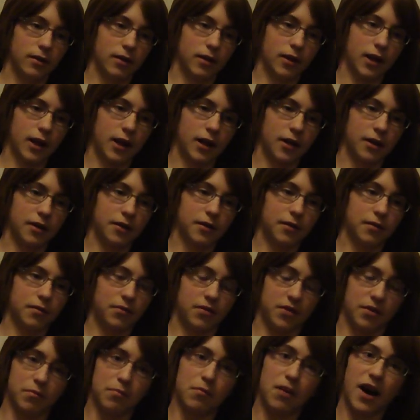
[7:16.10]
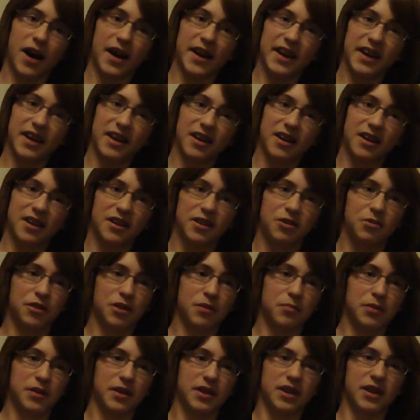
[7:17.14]
Uh, the modding, you
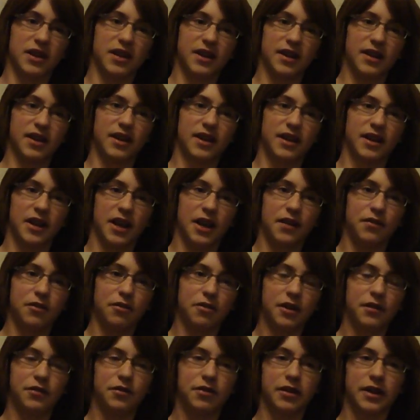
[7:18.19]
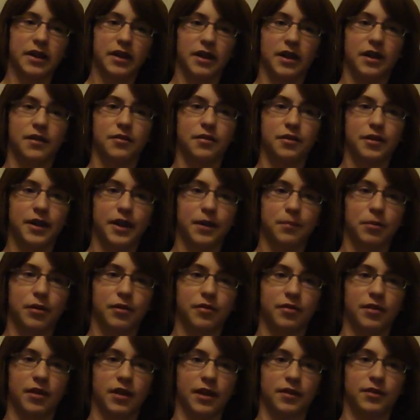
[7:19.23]
can put, if you're, if you're like, if you're a
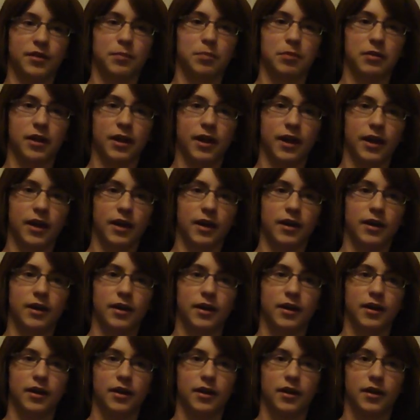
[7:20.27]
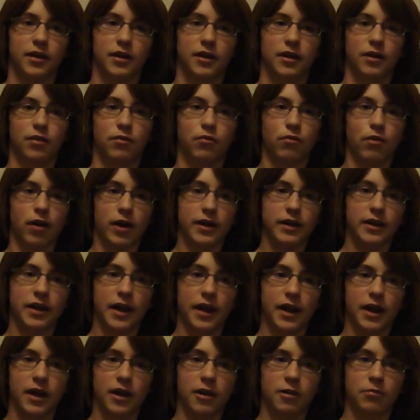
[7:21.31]
person that likes to play one
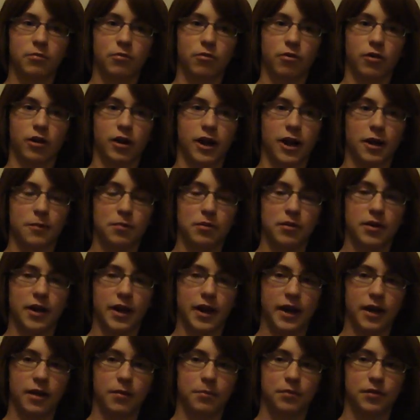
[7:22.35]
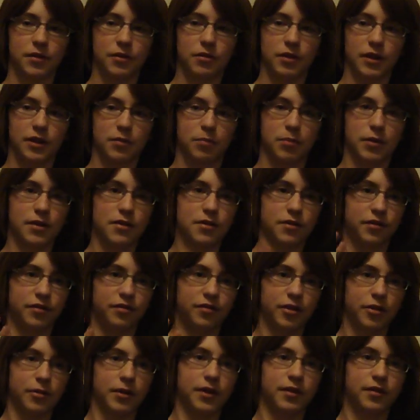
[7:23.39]
game or a couple games and you like to play those
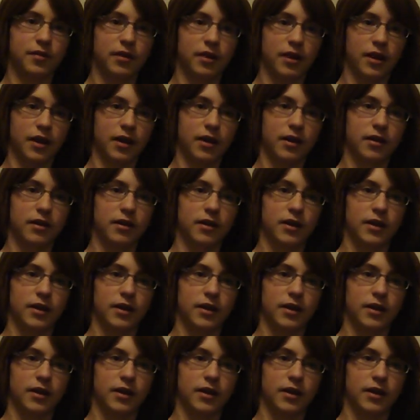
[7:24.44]
seriously,